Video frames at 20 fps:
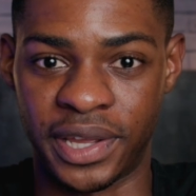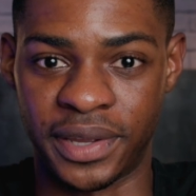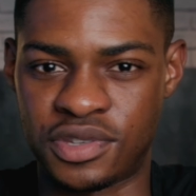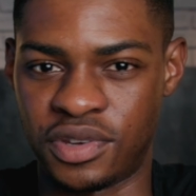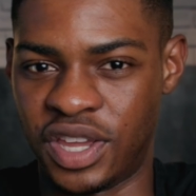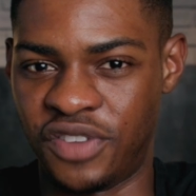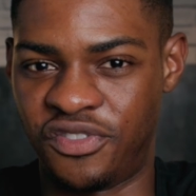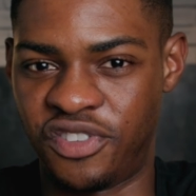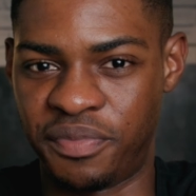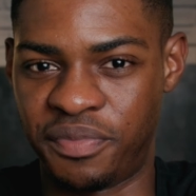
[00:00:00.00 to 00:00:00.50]
So
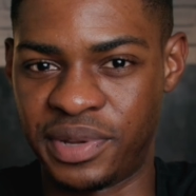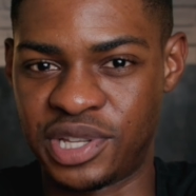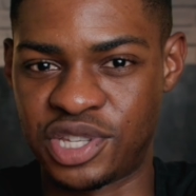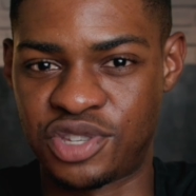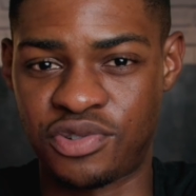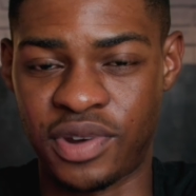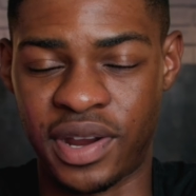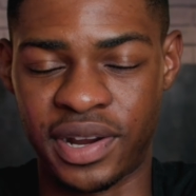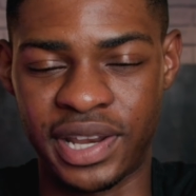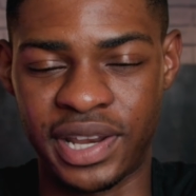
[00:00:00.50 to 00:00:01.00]
if you've been
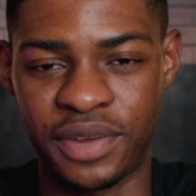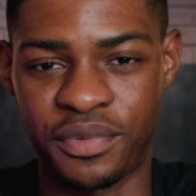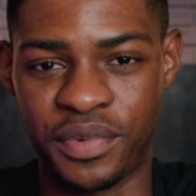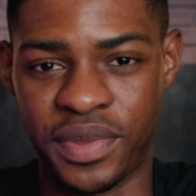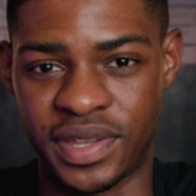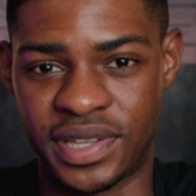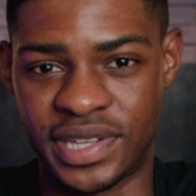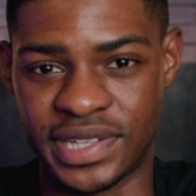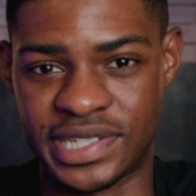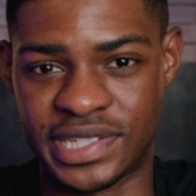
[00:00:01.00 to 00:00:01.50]
struggling
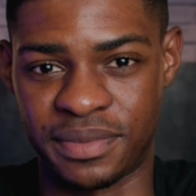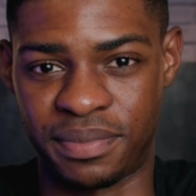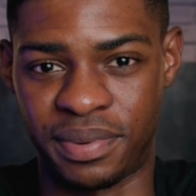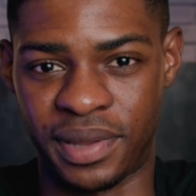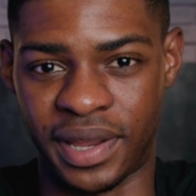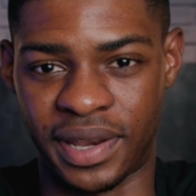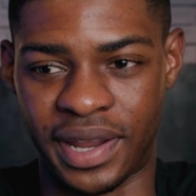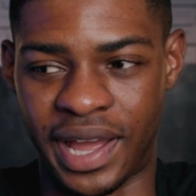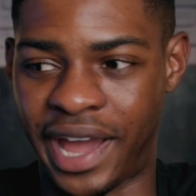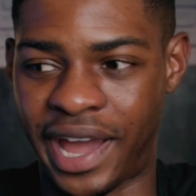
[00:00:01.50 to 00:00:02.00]
with
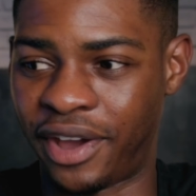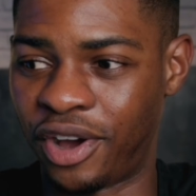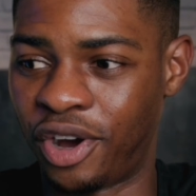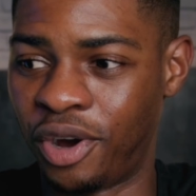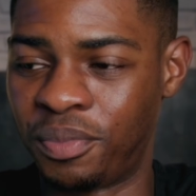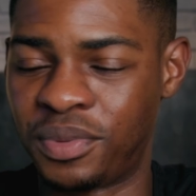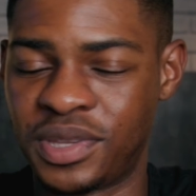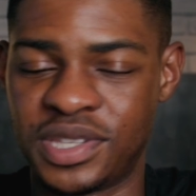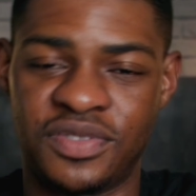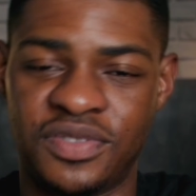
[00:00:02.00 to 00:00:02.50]
discipline, I
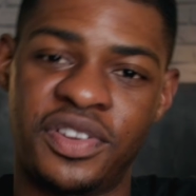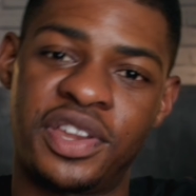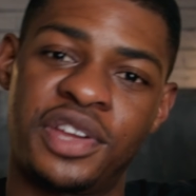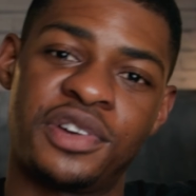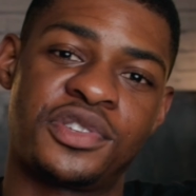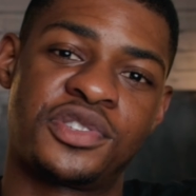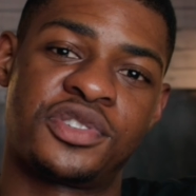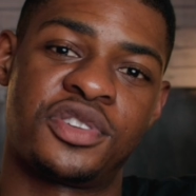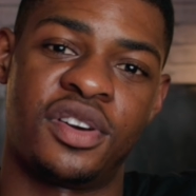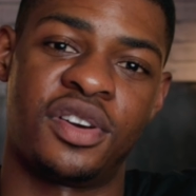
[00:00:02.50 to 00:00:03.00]
hope this
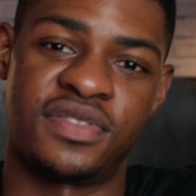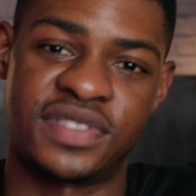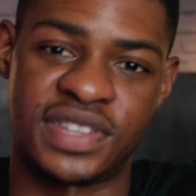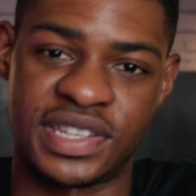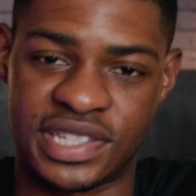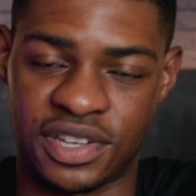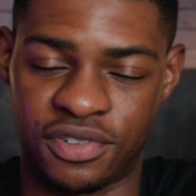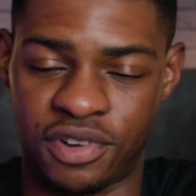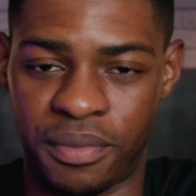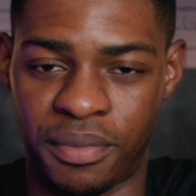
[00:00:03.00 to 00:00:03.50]
video serves
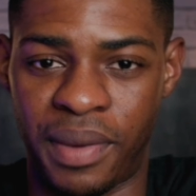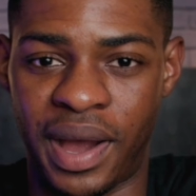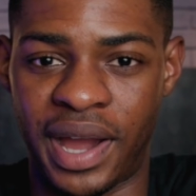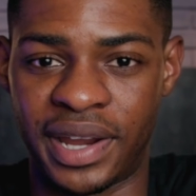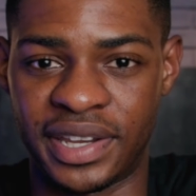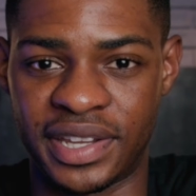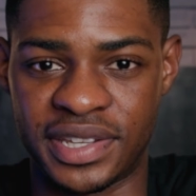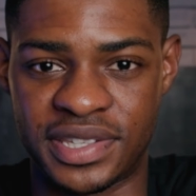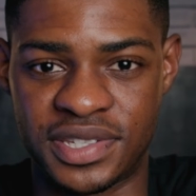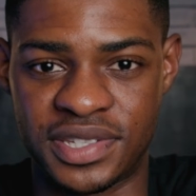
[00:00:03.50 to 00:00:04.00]
as a
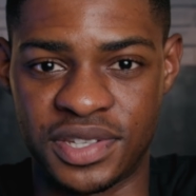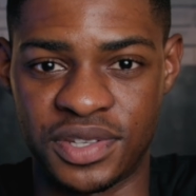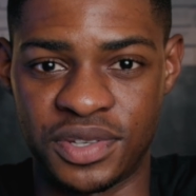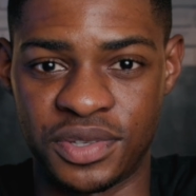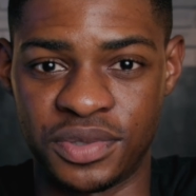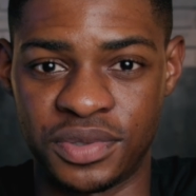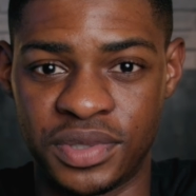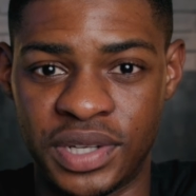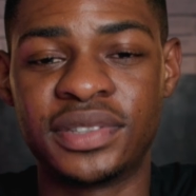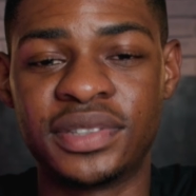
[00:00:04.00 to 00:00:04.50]
reminder to
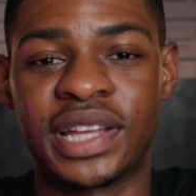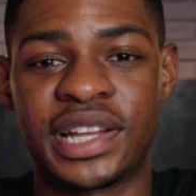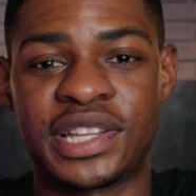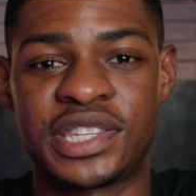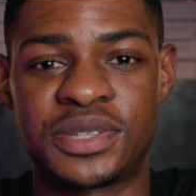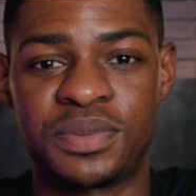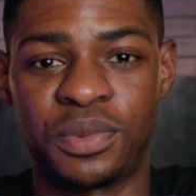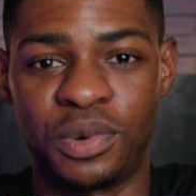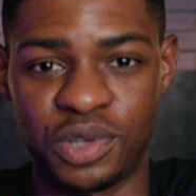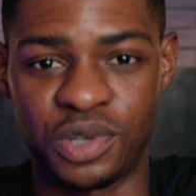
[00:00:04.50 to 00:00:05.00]
you. Build that
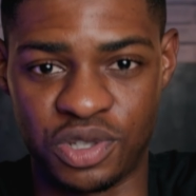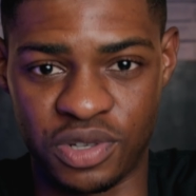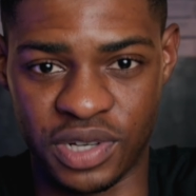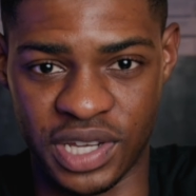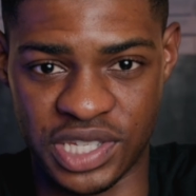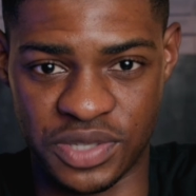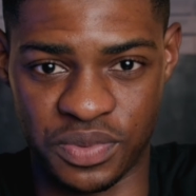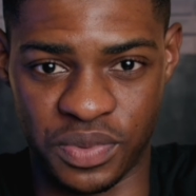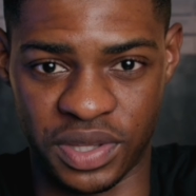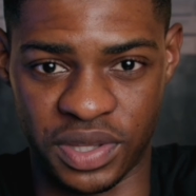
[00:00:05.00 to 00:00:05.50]
small
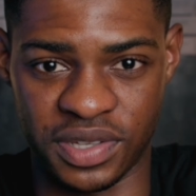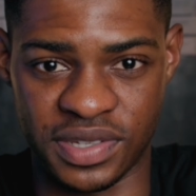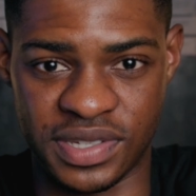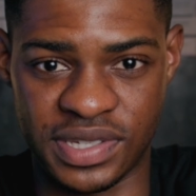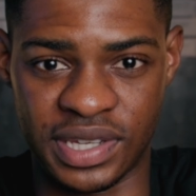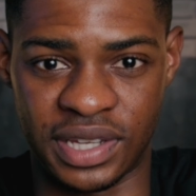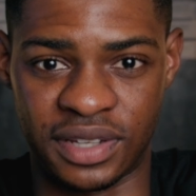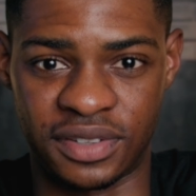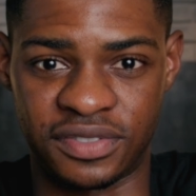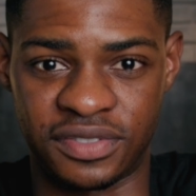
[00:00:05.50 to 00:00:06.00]
trust with
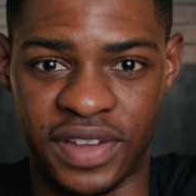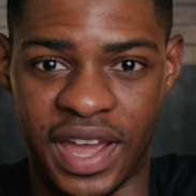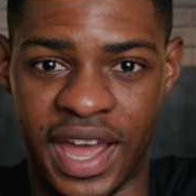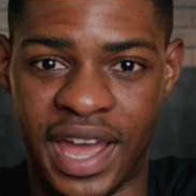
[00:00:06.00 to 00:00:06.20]
yourself